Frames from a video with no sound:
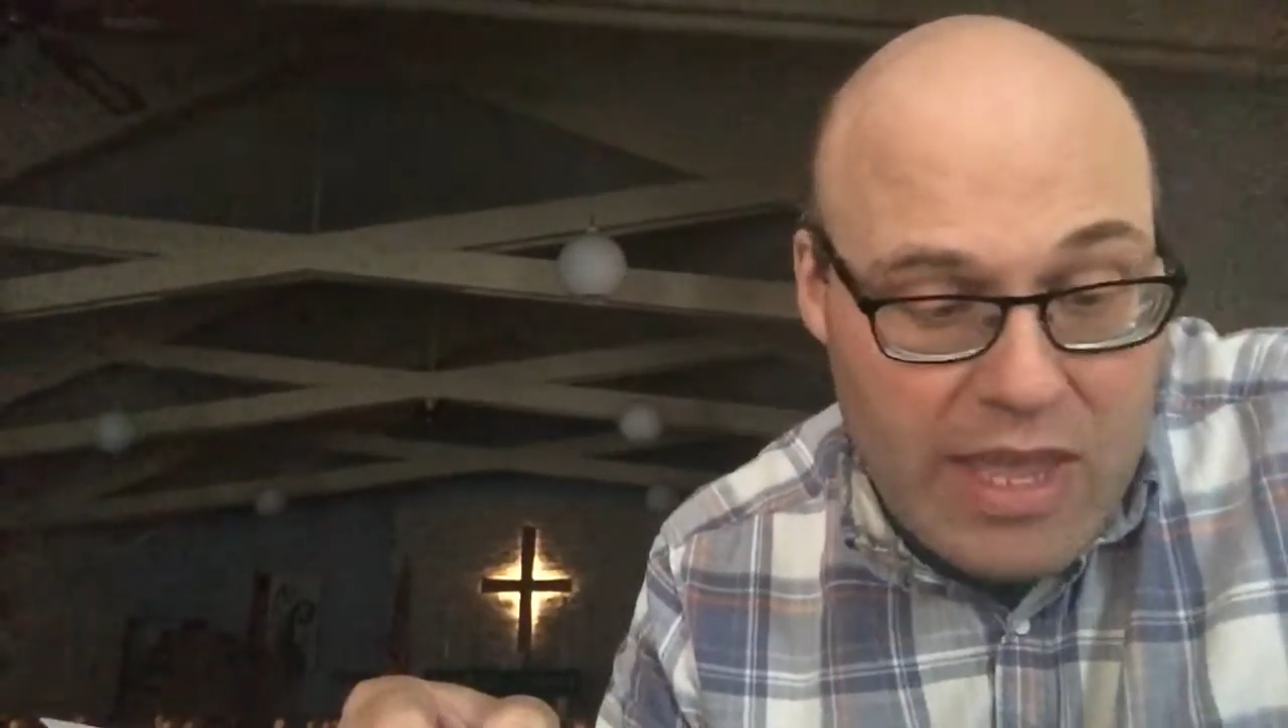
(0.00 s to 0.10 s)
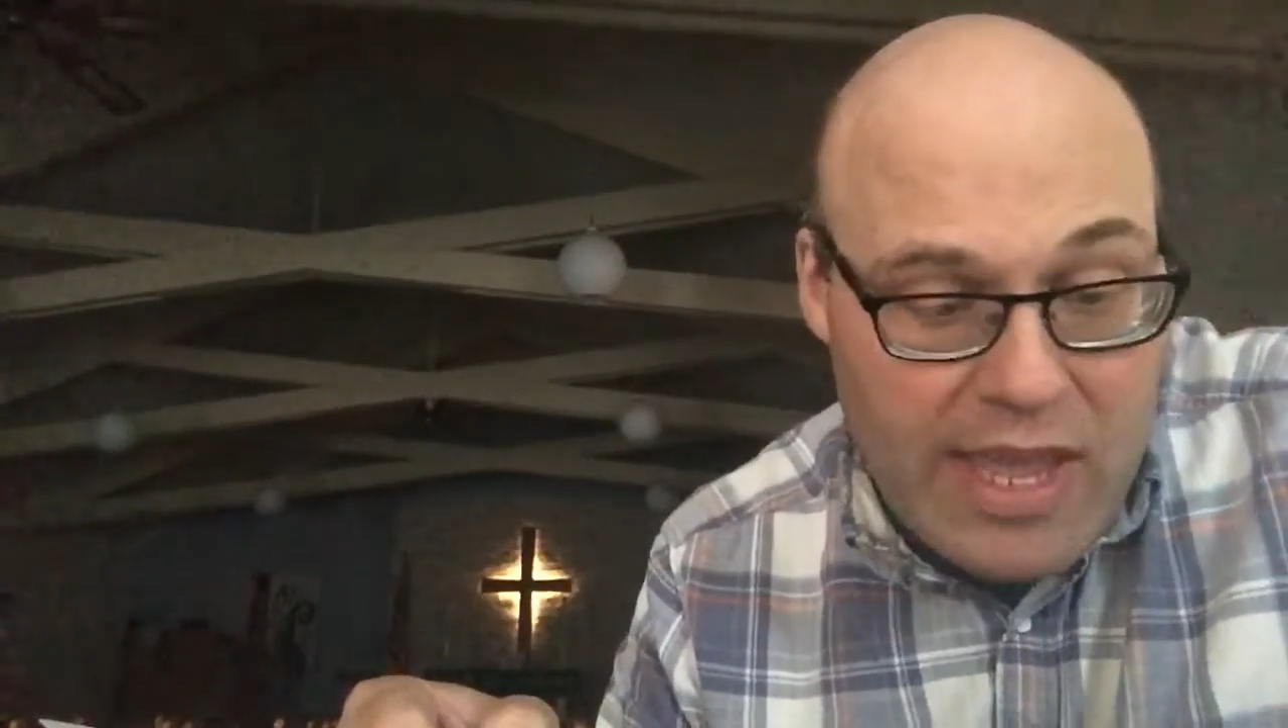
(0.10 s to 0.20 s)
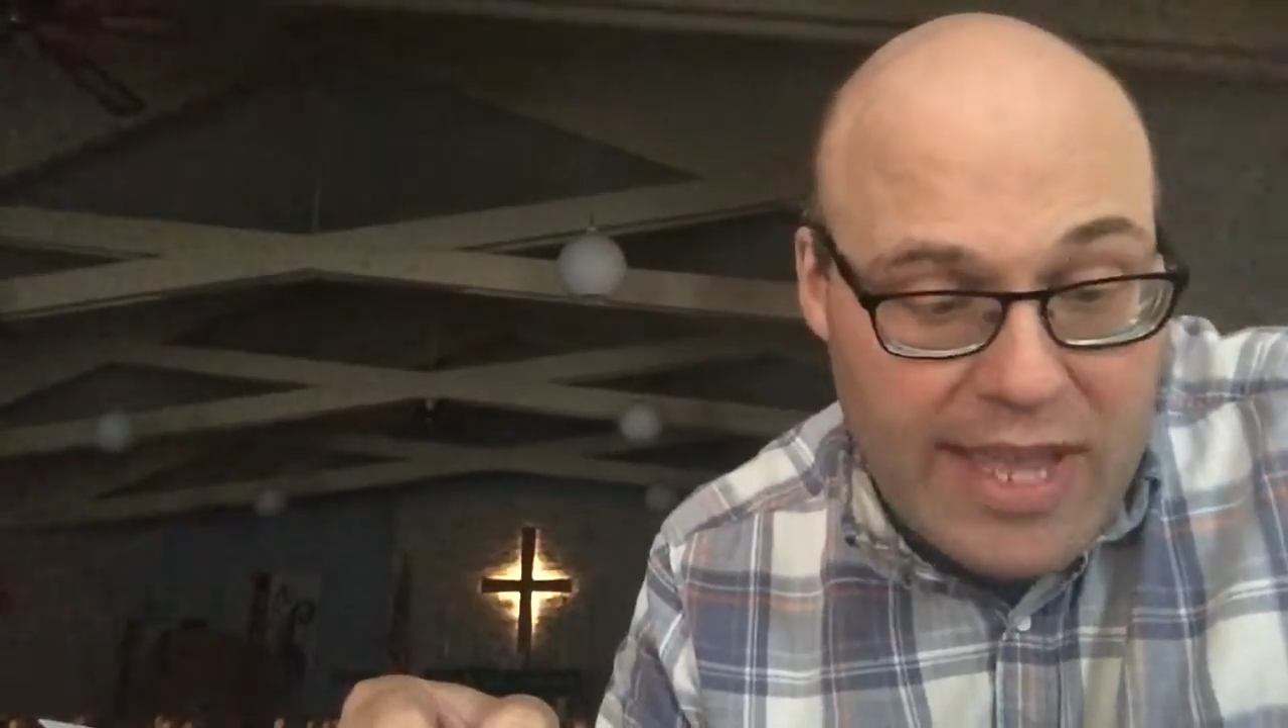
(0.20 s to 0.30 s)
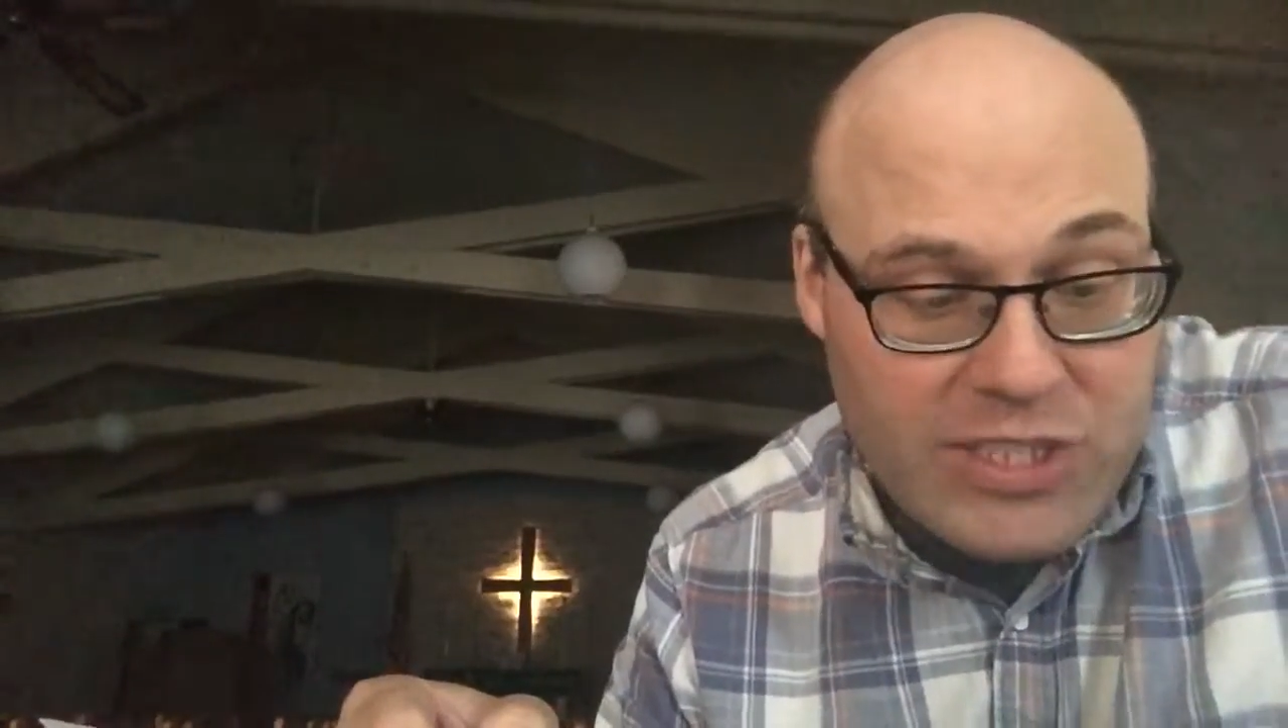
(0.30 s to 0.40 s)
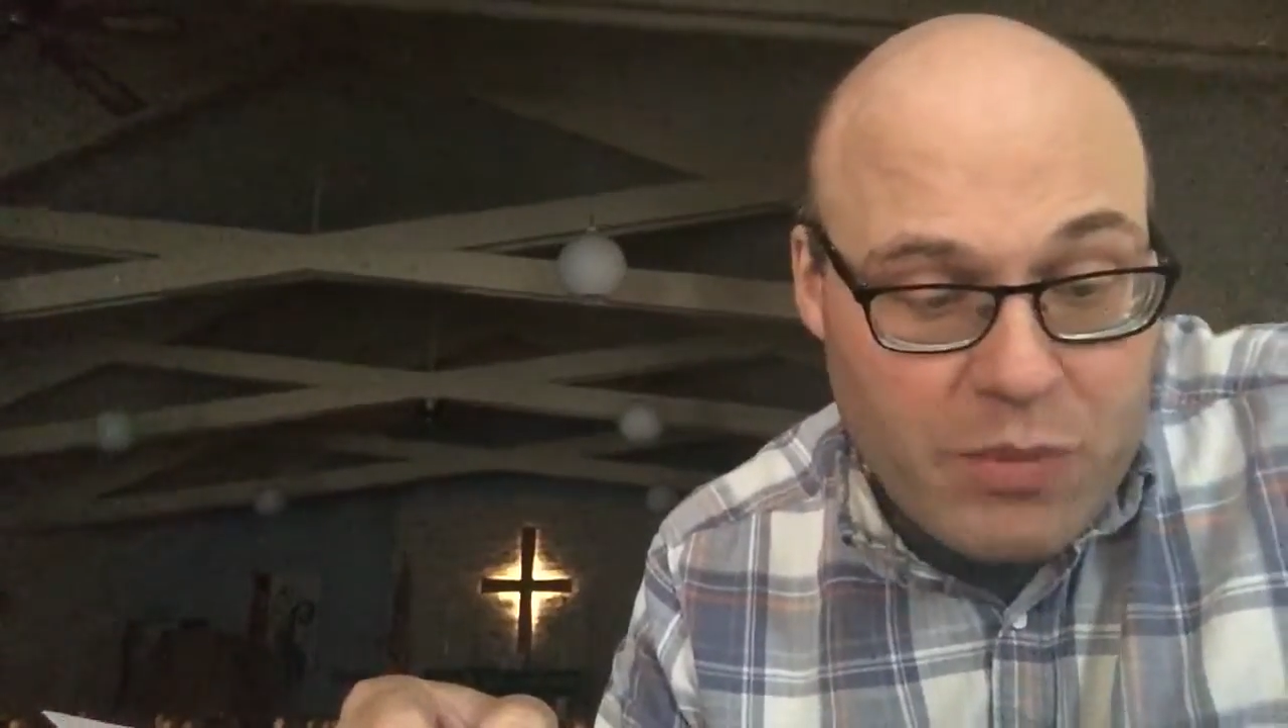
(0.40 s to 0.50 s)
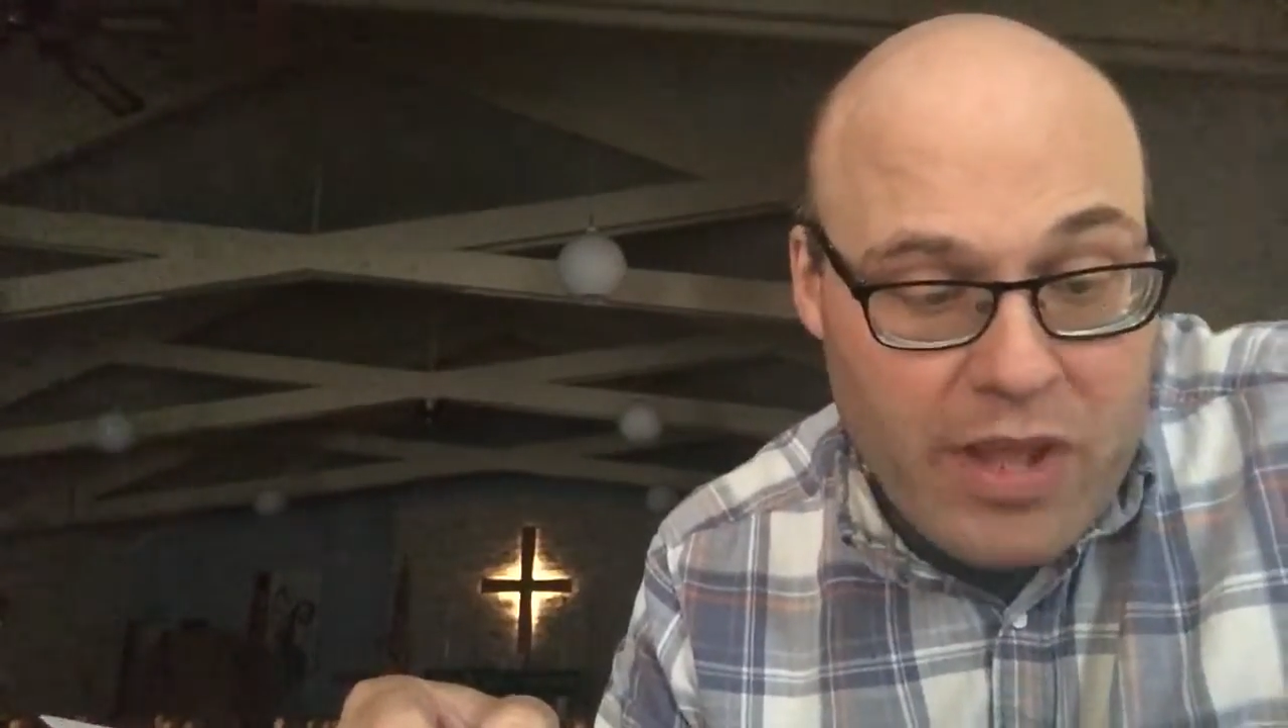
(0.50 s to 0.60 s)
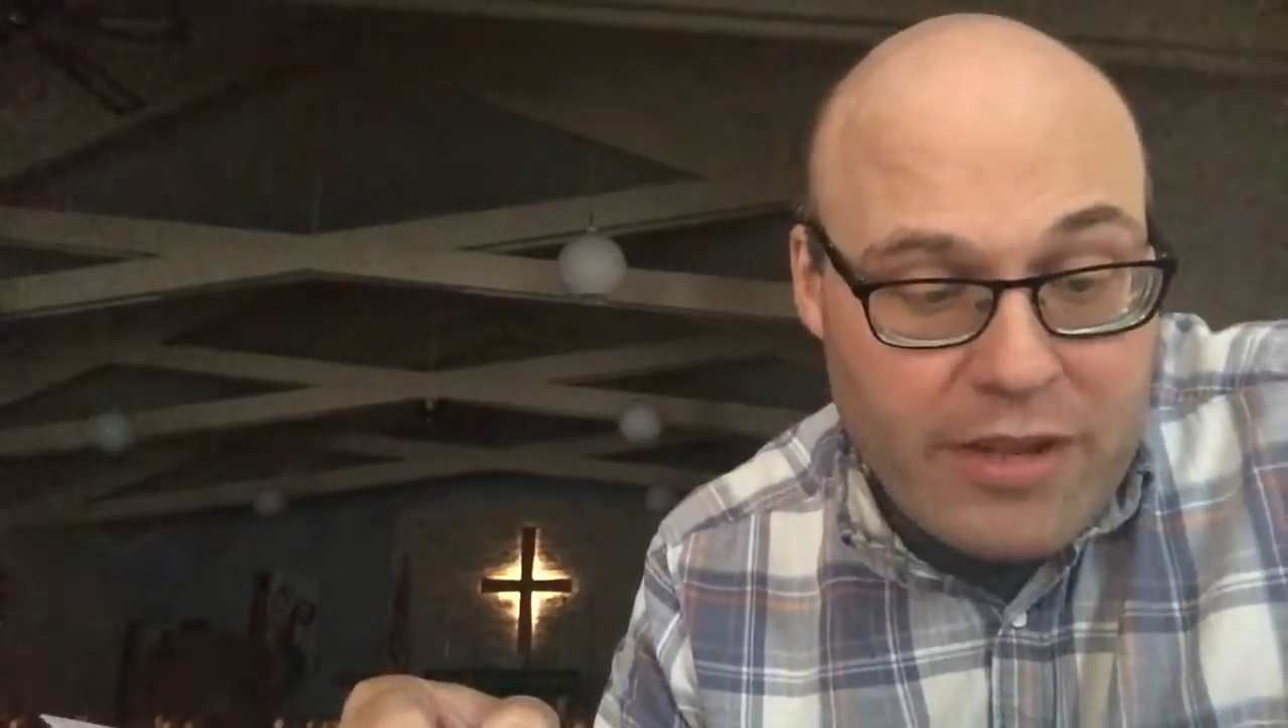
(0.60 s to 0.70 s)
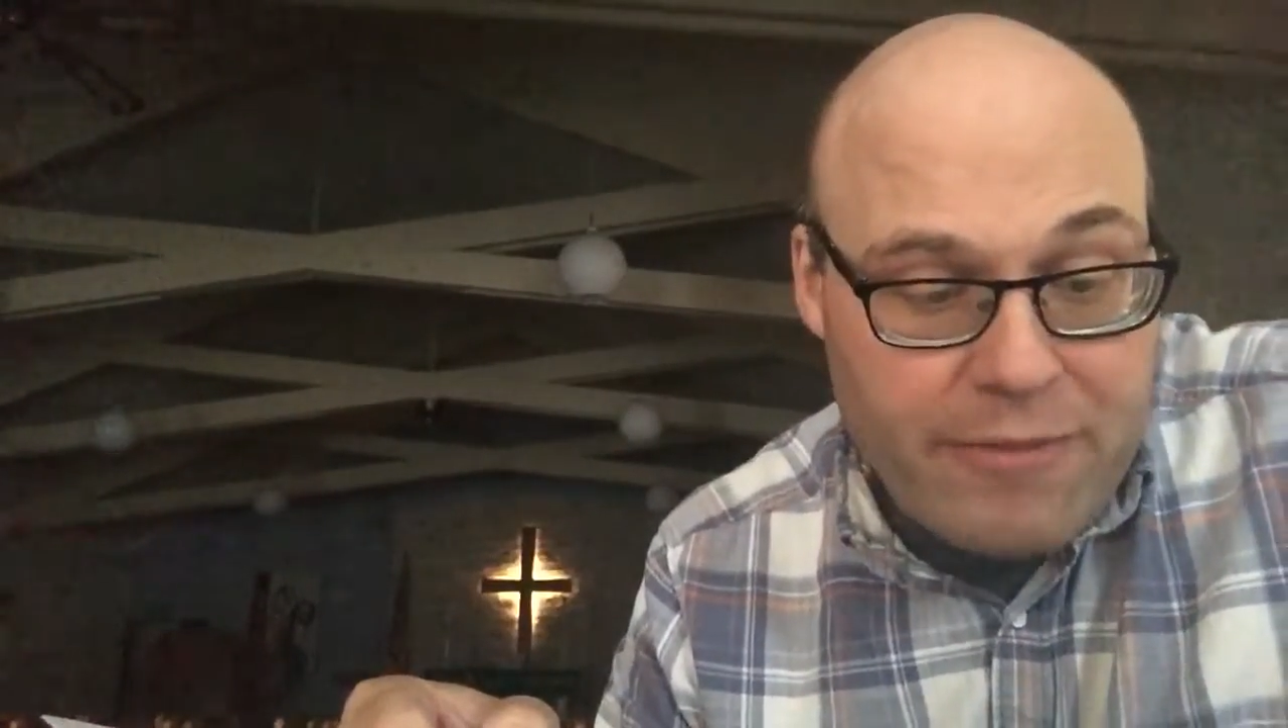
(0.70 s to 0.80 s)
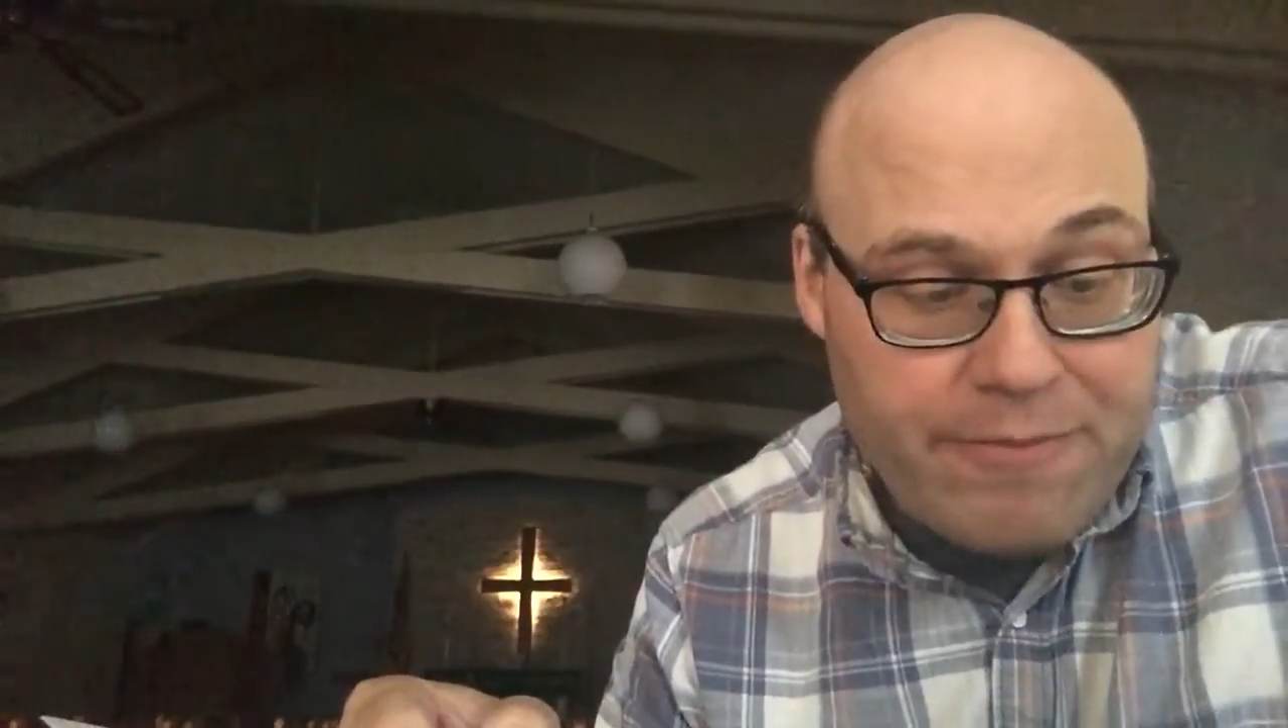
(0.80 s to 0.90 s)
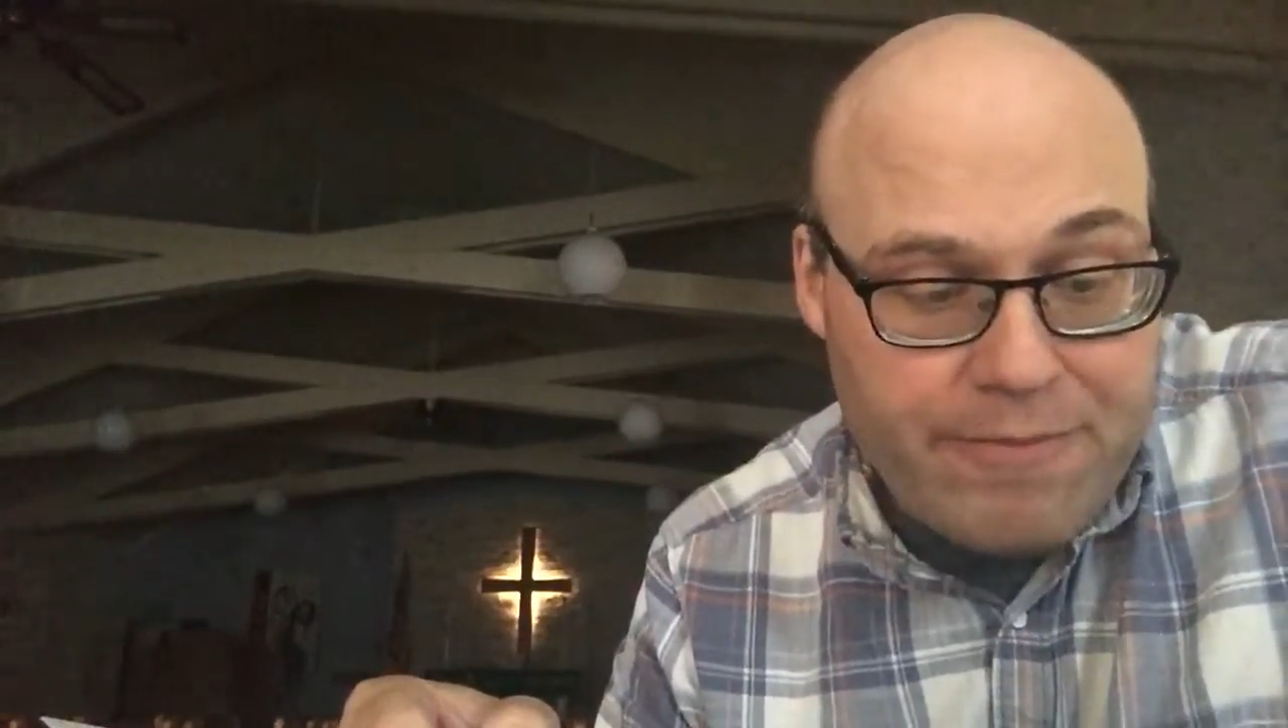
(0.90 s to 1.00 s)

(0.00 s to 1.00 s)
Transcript: It's written